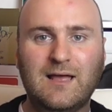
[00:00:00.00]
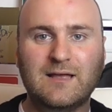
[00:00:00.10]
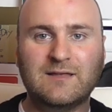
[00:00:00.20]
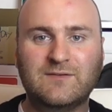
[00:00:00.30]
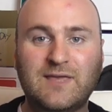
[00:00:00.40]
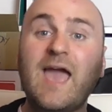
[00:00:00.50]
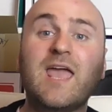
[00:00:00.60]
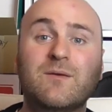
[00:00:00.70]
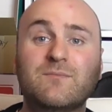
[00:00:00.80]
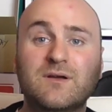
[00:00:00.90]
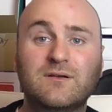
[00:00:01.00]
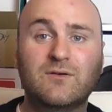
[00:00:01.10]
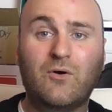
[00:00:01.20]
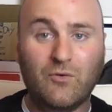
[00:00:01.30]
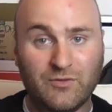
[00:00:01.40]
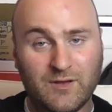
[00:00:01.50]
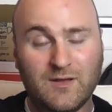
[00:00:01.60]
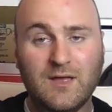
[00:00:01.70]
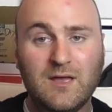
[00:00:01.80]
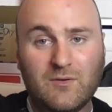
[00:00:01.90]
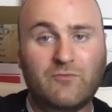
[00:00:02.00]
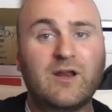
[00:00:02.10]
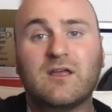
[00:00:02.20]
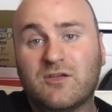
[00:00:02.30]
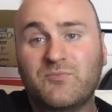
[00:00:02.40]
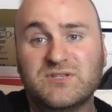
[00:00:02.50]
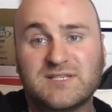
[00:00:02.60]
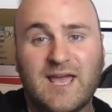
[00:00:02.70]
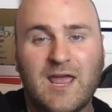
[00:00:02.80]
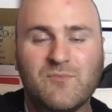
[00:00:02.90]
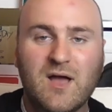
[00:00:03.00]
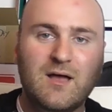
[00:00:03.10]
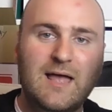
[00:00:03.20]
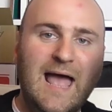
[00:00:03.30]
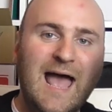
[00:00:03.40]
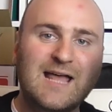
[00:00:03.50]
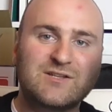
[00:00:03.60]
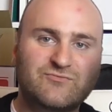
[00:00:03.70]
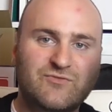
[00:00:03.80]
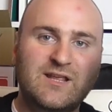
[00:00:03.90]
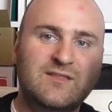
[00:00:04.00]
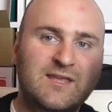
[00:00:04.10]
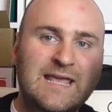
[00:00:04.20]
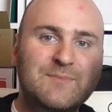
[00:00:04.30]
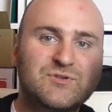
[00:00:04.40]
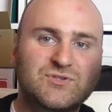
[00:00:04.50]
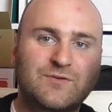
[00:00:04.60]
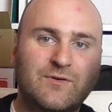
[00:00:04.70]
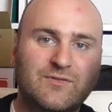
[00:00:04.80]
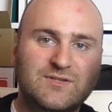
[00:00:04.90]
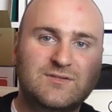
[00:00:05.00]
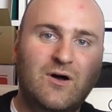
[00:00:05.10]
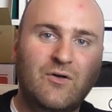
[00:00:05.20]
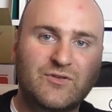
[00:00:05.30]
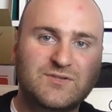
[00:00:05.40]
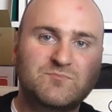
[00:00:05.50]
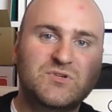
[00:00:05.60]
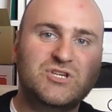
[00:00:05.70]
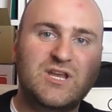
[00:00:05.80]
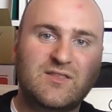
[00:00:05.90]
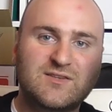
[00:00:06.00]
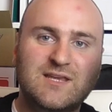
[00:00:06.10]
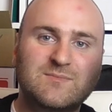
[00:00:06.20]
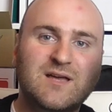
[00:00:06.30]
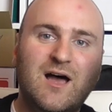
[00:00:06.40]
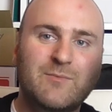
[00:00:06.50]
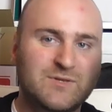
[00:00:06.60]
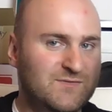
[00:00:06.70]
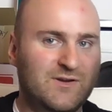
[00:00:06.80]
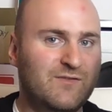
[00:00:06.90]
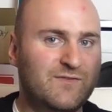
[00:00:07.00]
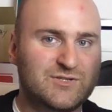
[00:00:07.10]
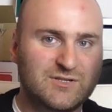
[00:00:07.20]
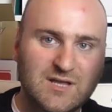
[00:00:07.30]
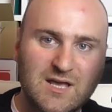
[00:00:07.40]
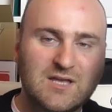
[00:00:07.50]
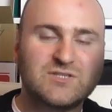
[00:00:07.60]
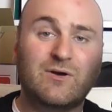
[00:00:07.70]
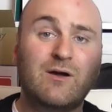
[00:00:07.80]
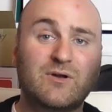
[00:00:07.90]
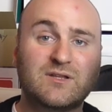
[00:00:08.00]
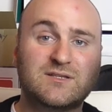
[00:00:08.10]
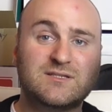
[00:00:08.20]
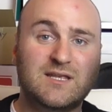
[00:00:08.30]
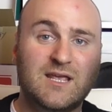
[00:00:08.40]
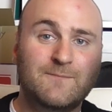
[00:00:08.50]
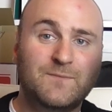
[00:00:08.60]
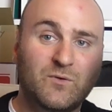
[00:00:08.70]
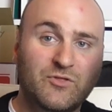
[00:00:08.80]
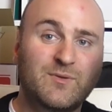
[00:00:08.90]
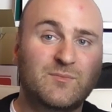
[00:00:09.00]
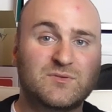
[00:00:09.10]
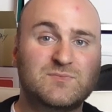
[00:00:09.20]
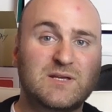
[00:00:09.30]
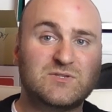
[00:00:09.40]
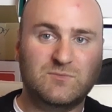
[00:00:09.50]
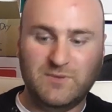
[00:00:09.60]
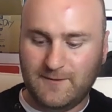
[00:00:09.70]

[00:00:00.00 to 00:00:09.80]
game or the running a computer game and running the capture software this on this machine at the same time is very efficient. So I wanted to see what the minimum specs would be.